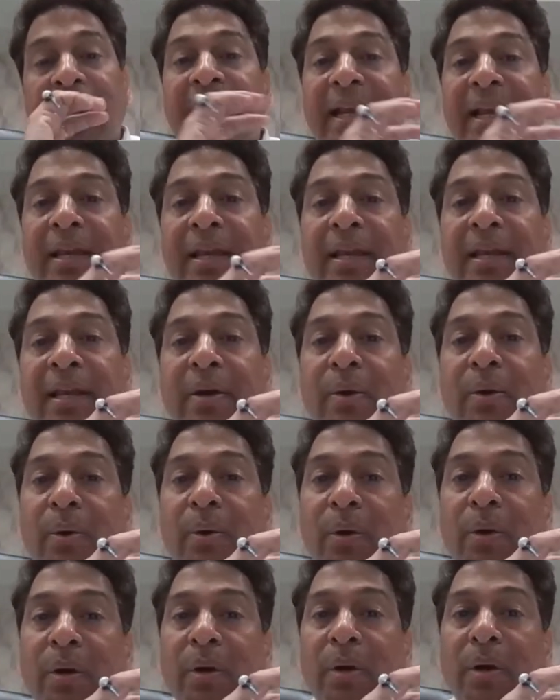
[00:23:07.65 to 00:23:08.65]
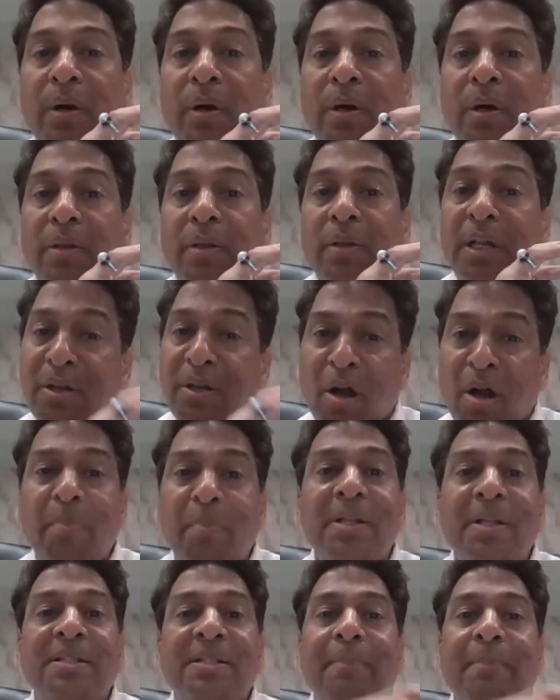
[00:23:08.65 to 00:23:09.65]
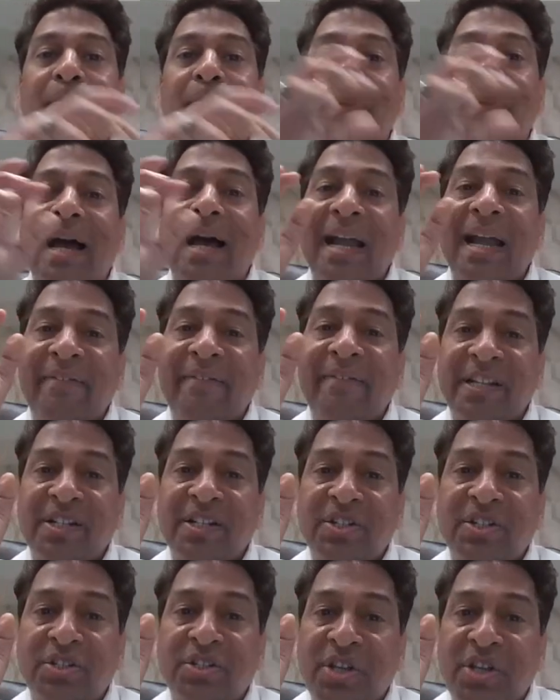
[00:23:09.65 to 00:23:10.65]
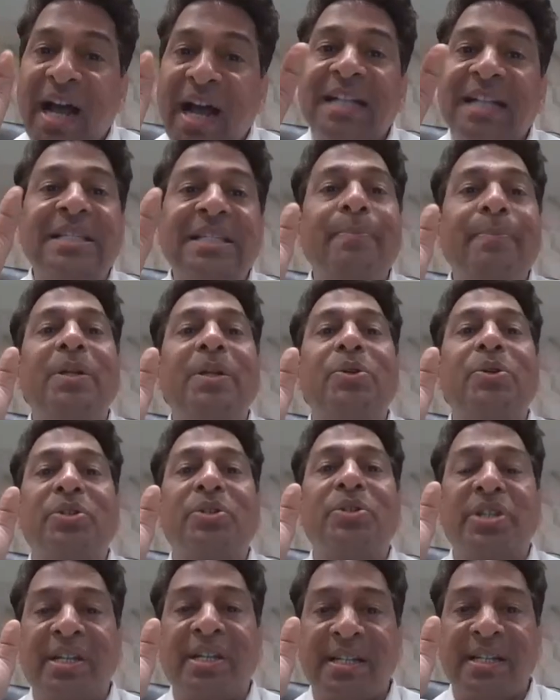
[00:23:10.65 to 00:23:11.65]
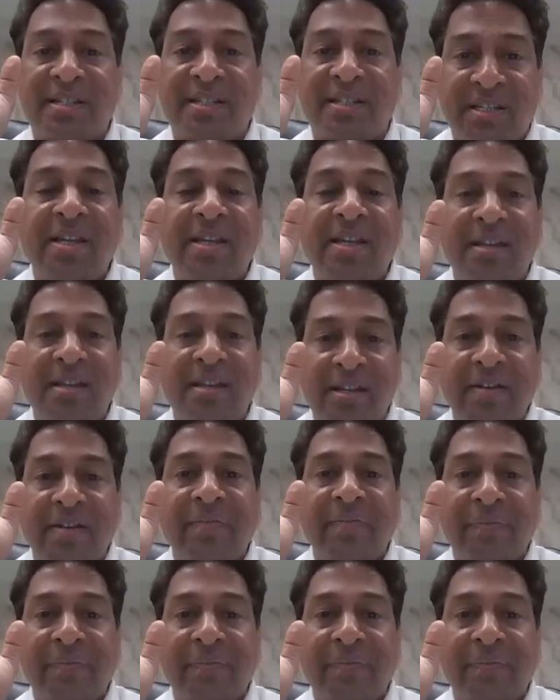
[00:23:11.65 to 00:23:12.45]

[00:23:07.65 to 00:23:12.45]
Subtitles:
And the normal supply which is chargeable to GST,